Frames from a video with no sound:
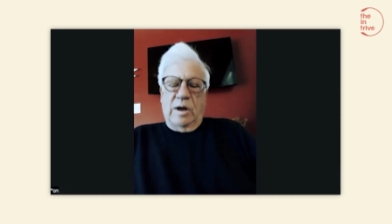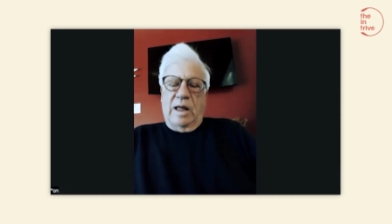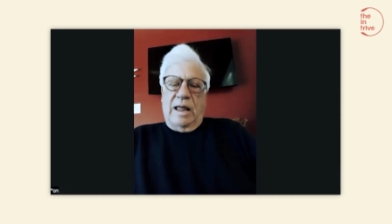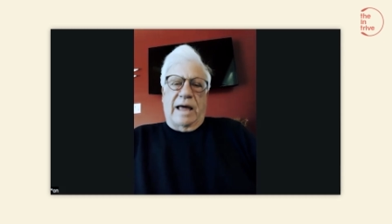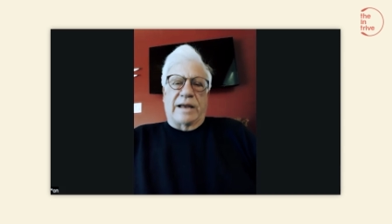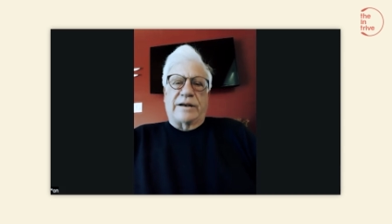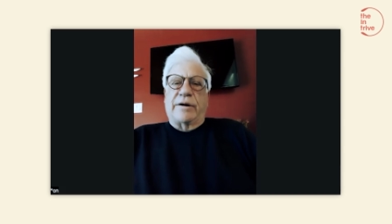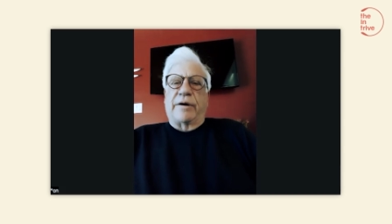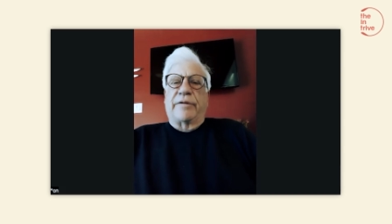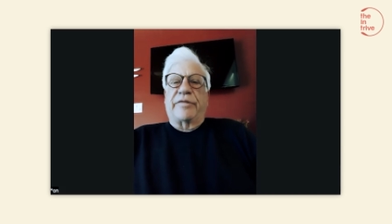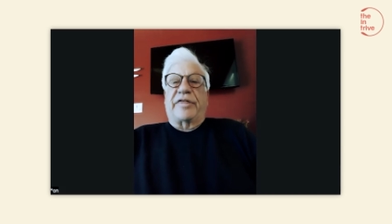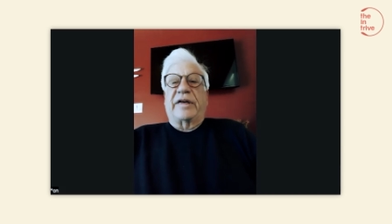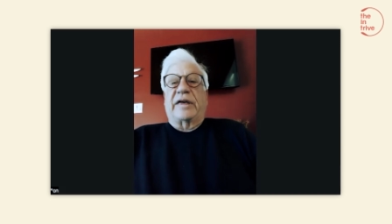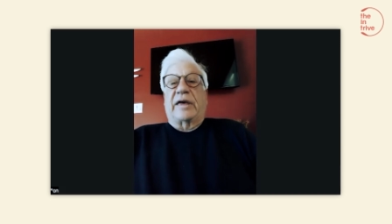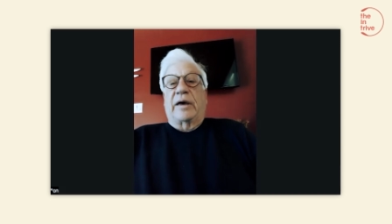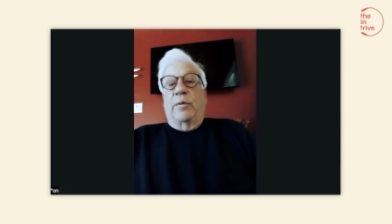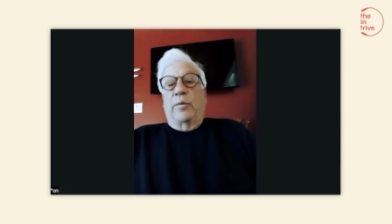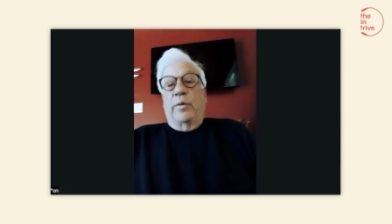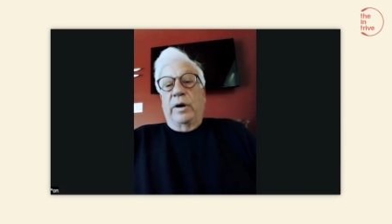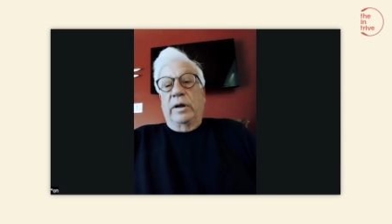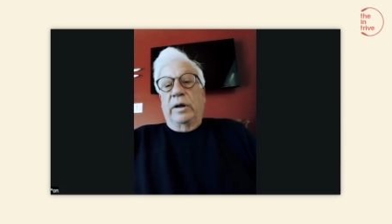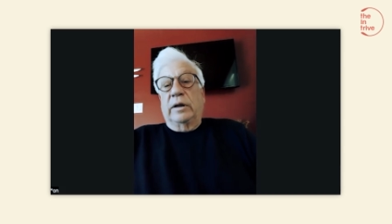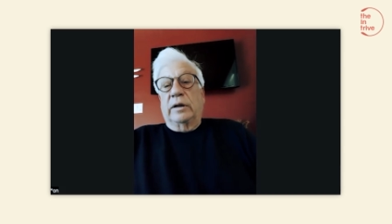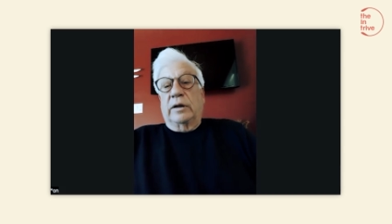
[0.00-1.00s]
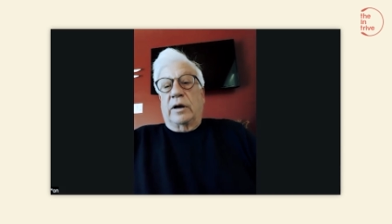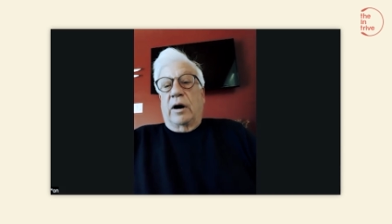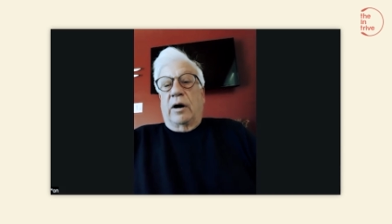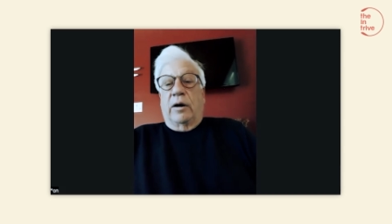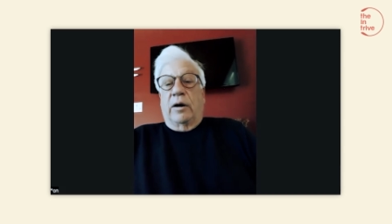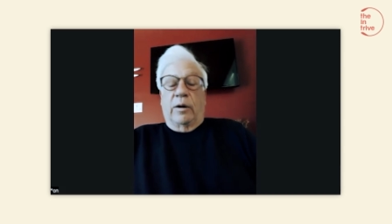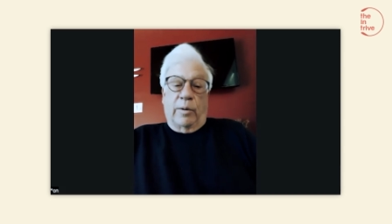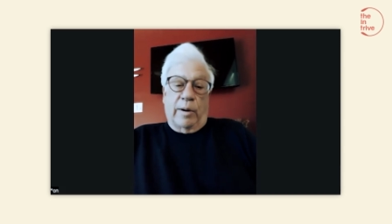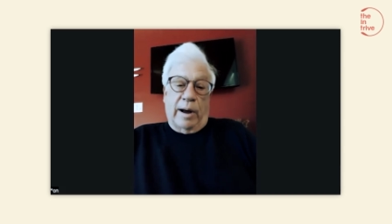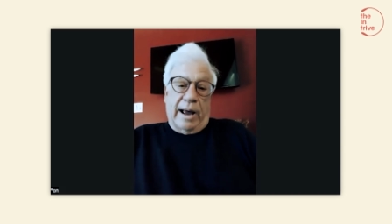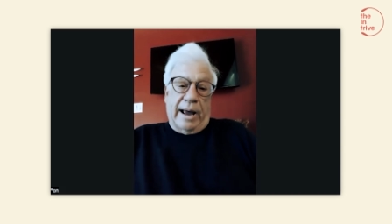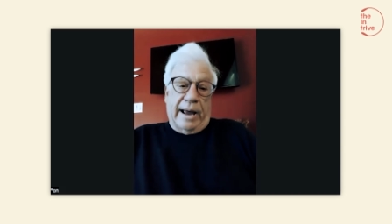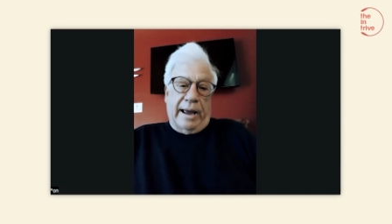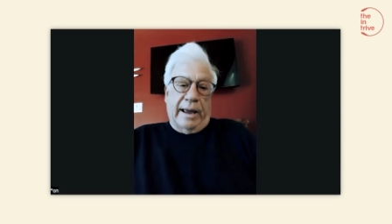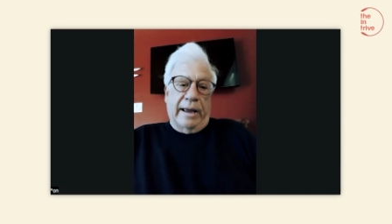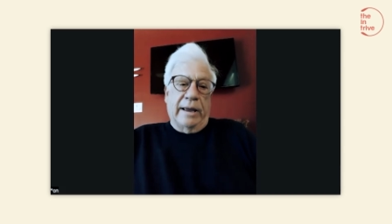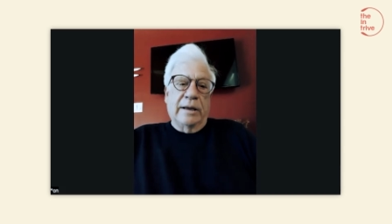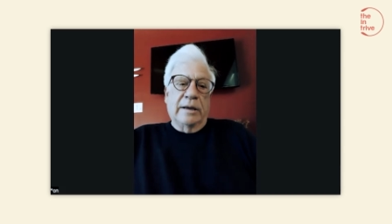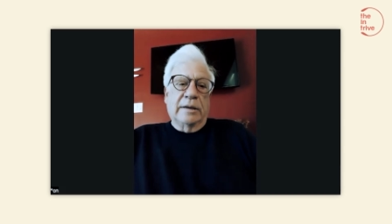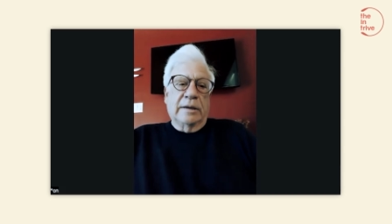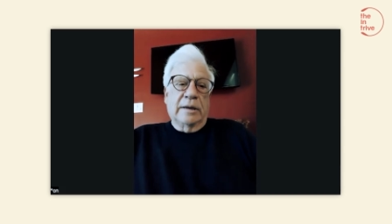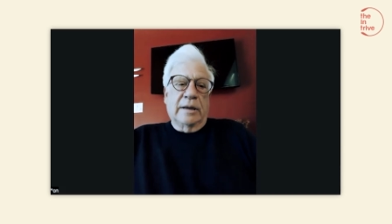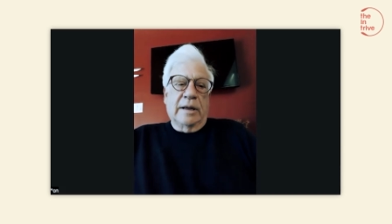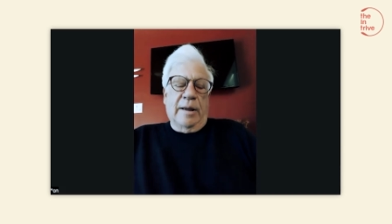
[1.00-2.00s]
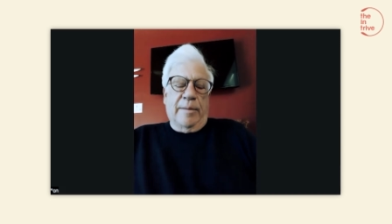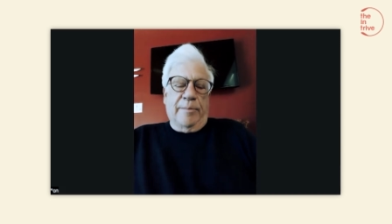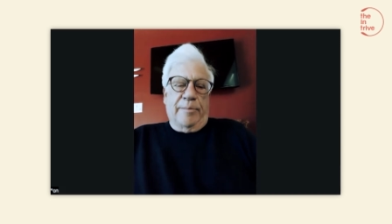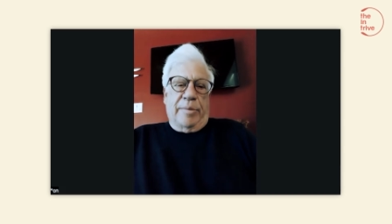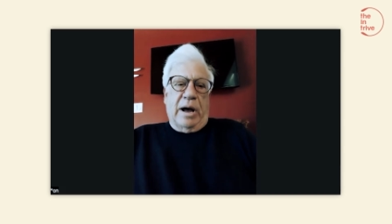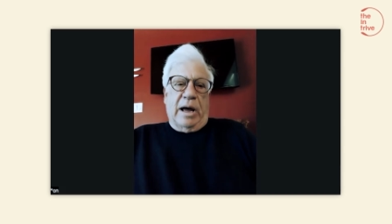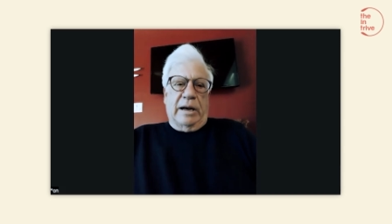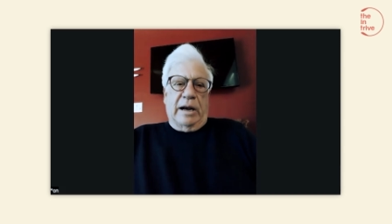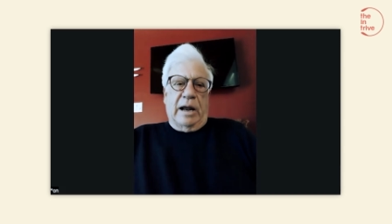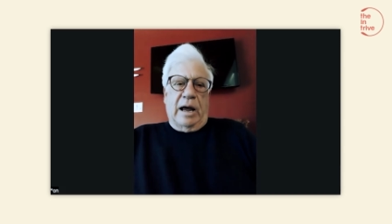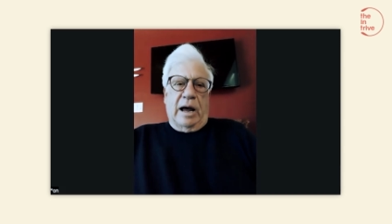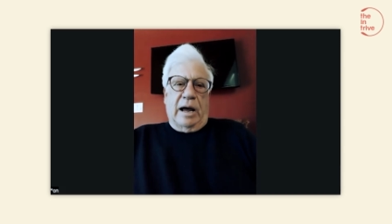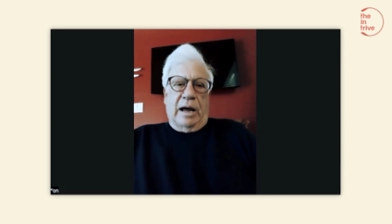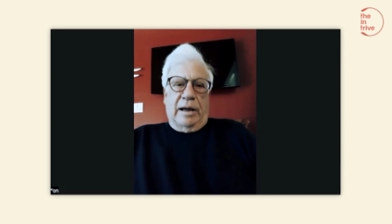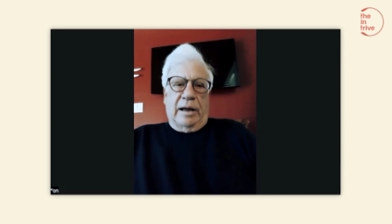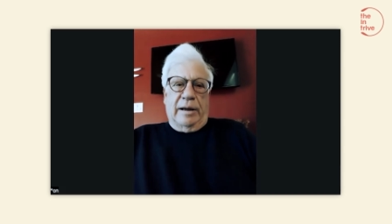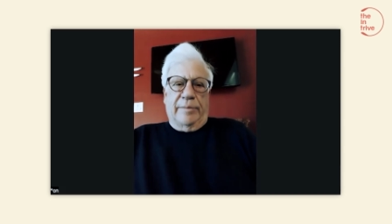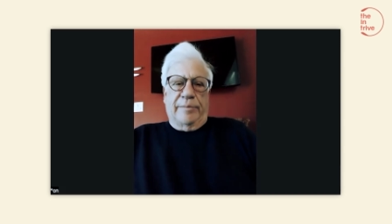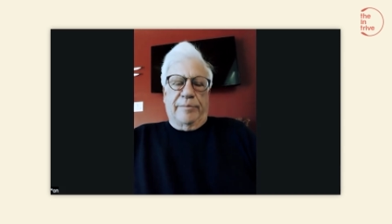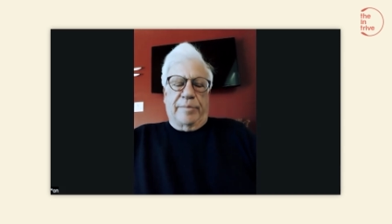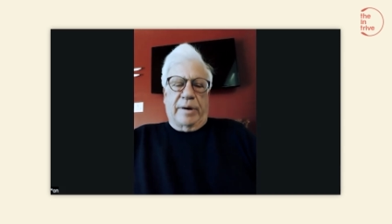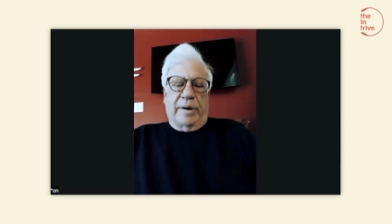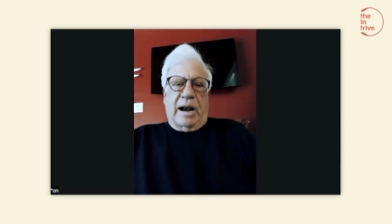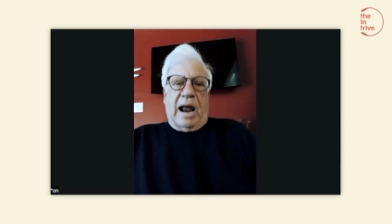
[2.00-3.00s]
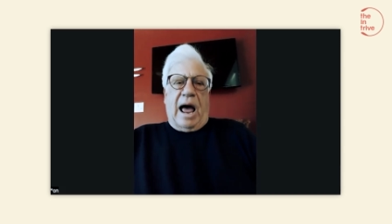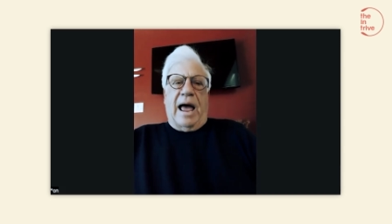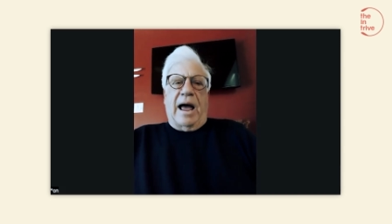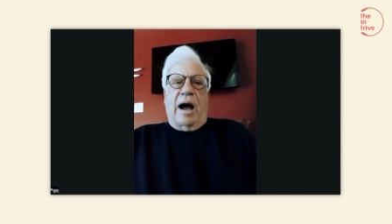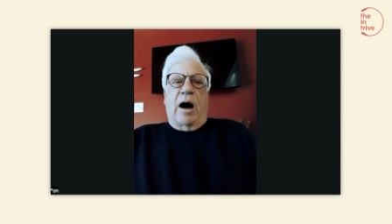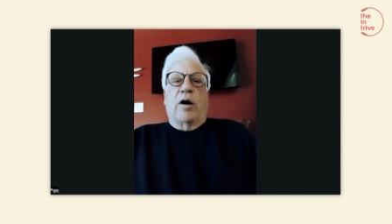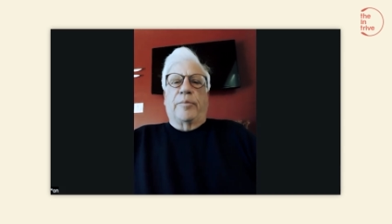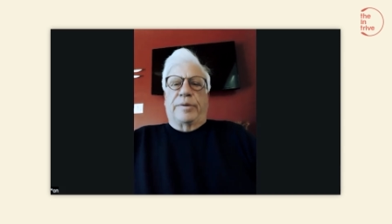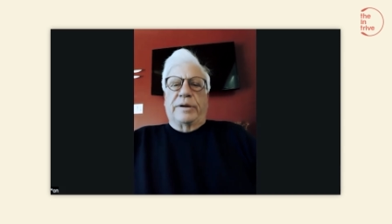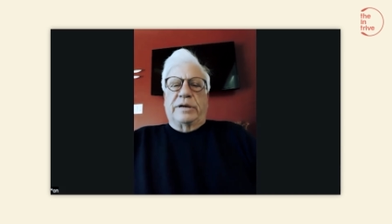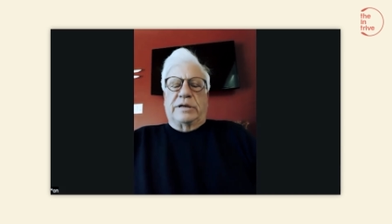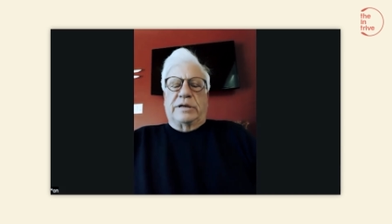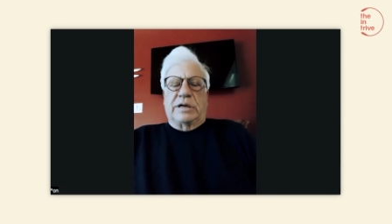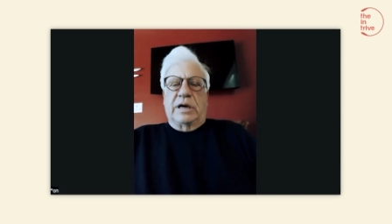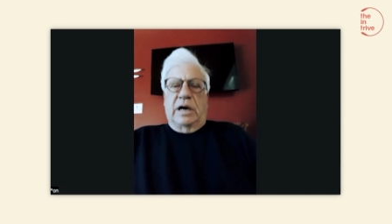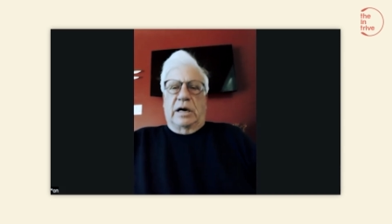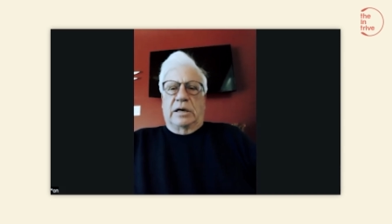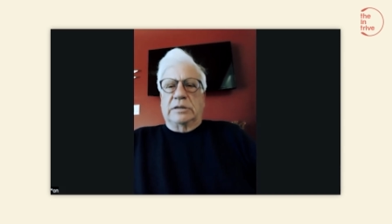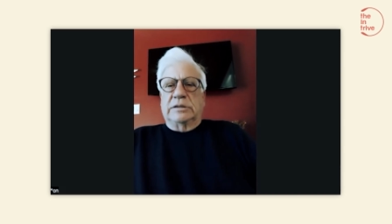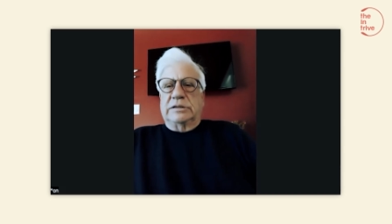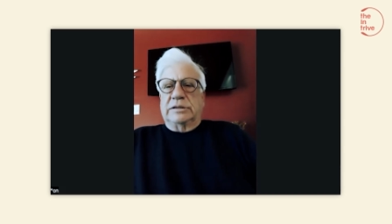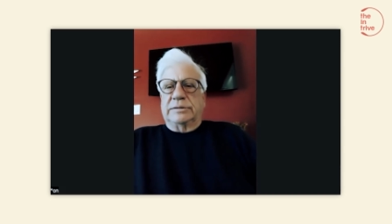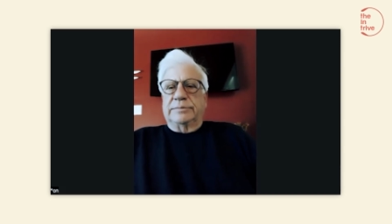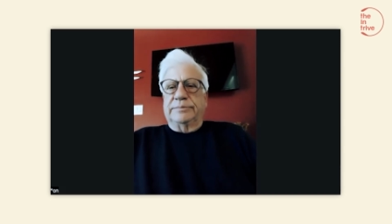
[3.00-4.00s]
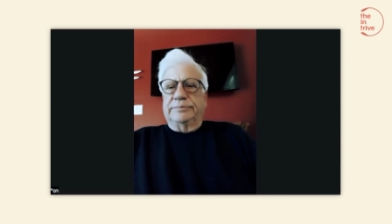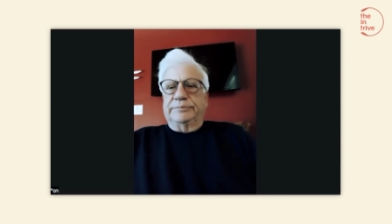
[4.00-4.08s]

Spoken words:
I don't think it will go away, but I hope it does.